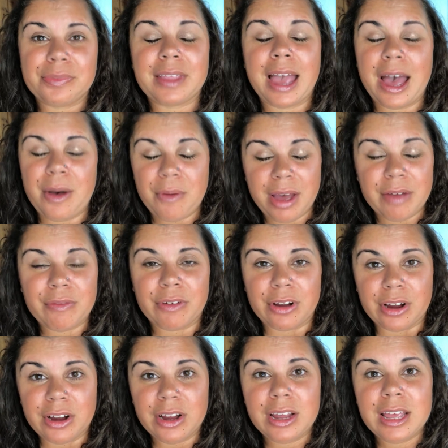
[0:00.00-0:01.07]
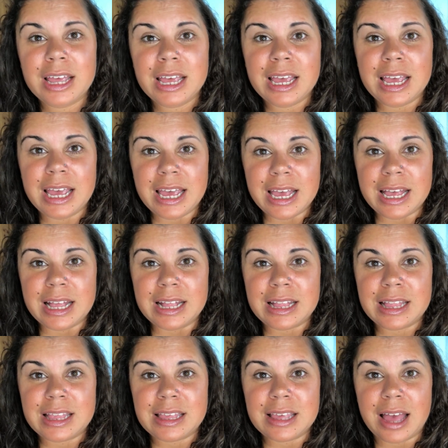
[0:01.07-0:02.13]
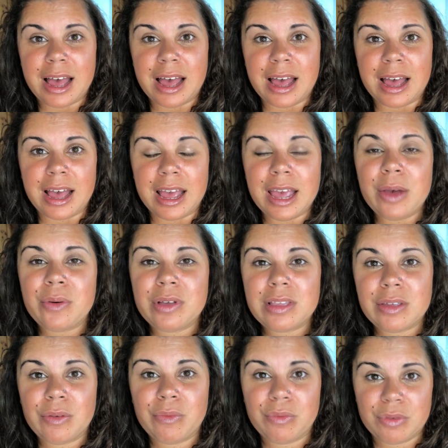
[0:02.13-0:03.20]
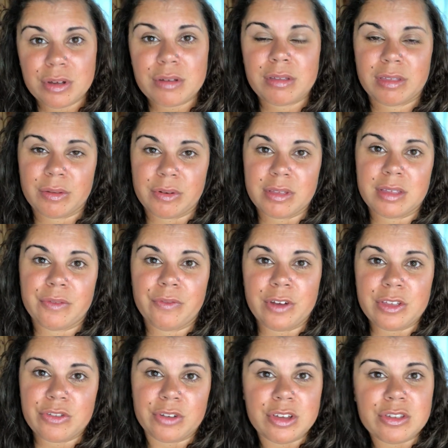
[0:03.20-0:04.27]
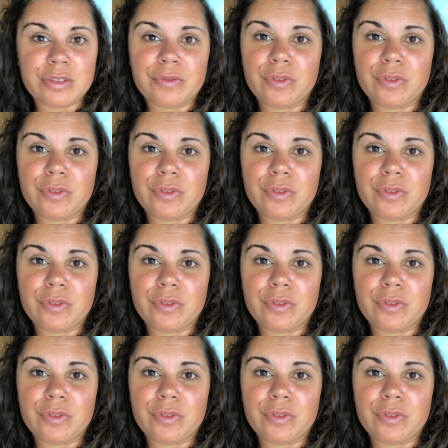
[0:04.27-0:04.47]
However, it was a real source of frustration